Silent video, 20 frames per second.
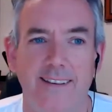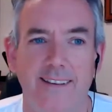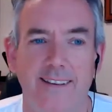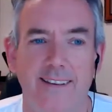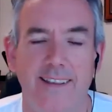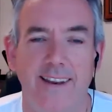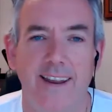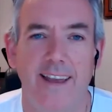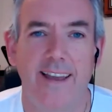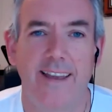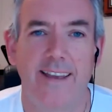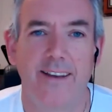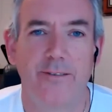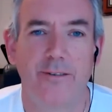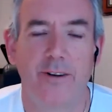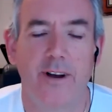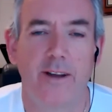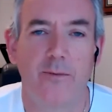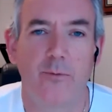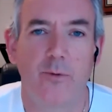G'day. All
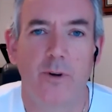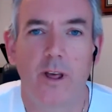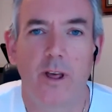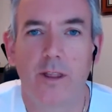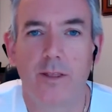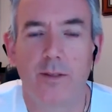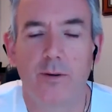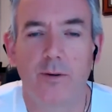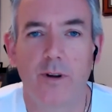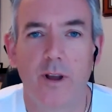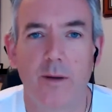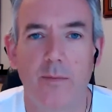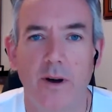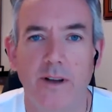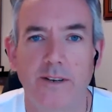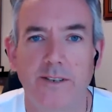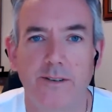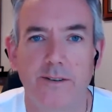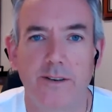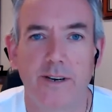right. What I thought I
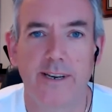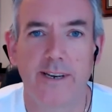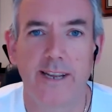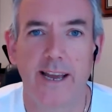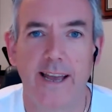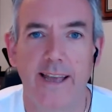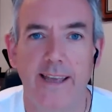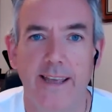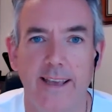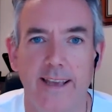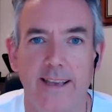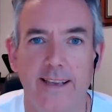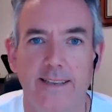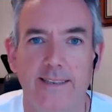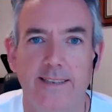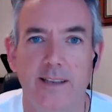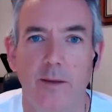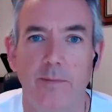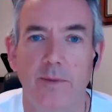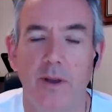might do today
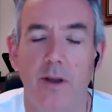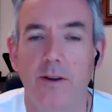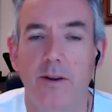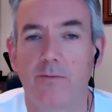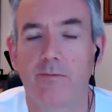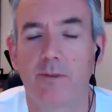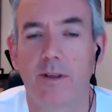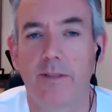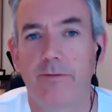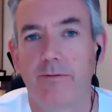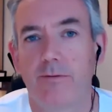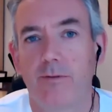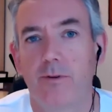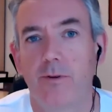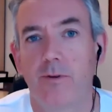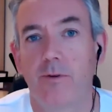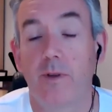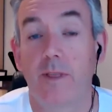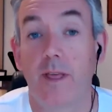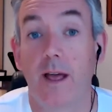is I'm going to run
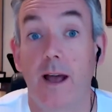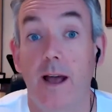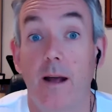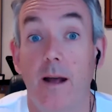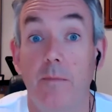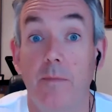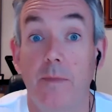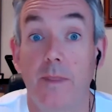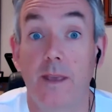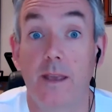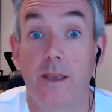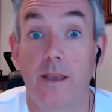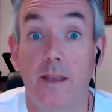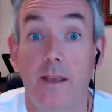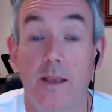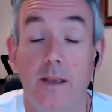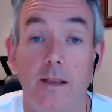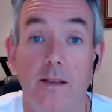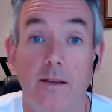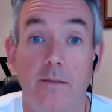through
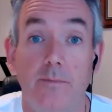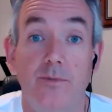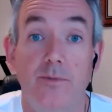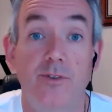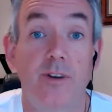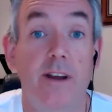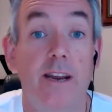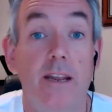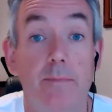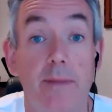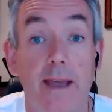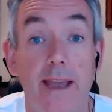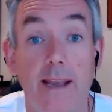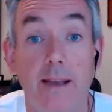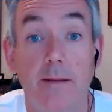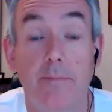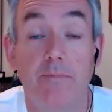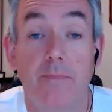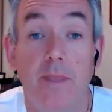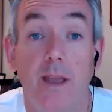the training
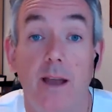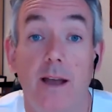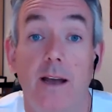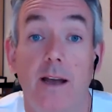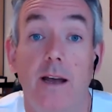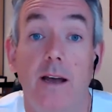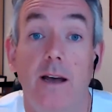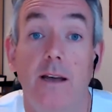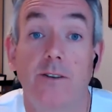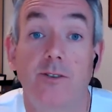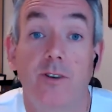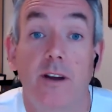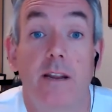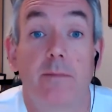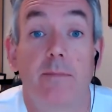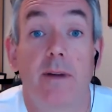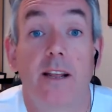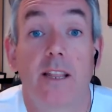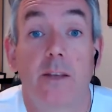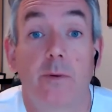pack, a
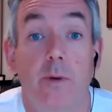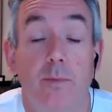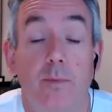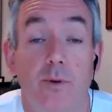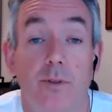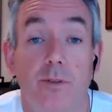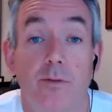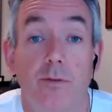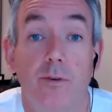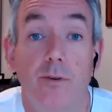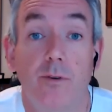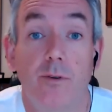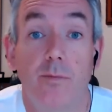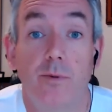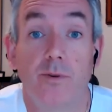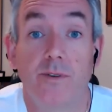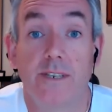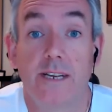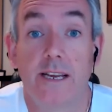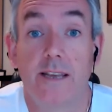training pack that we
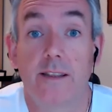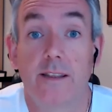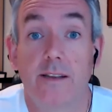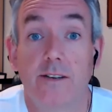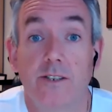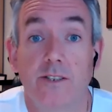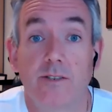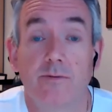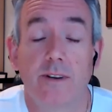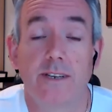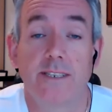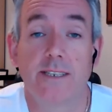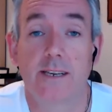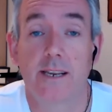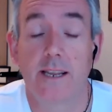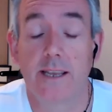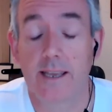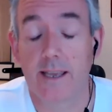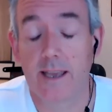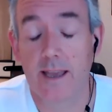put together just
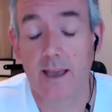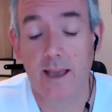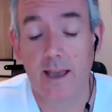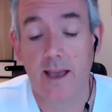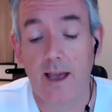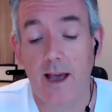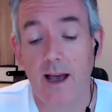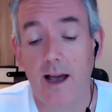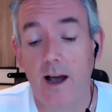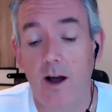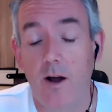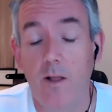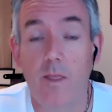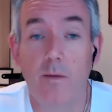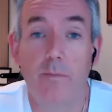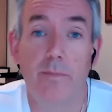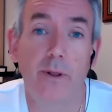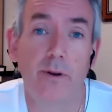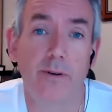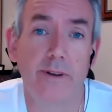recently on
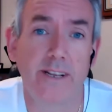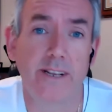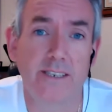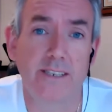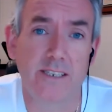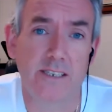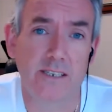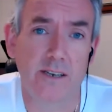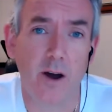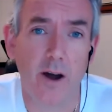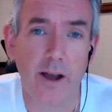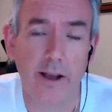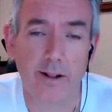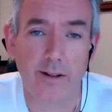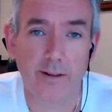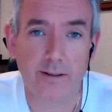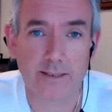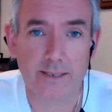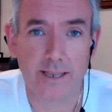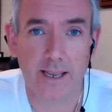the building
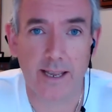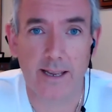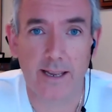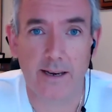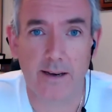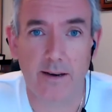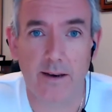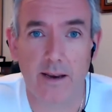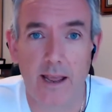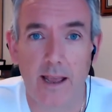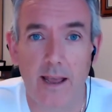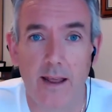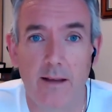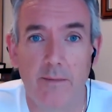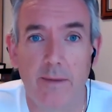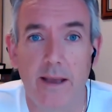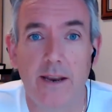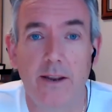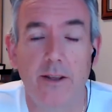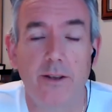styles and
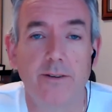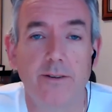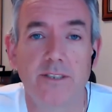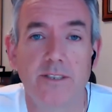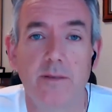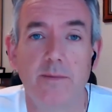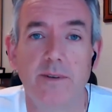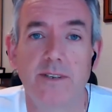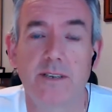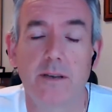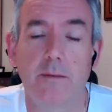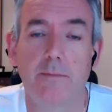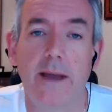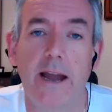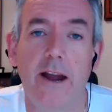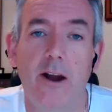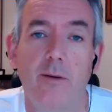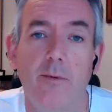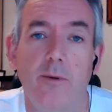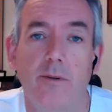how to use them as
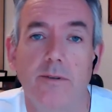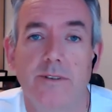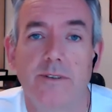comparable.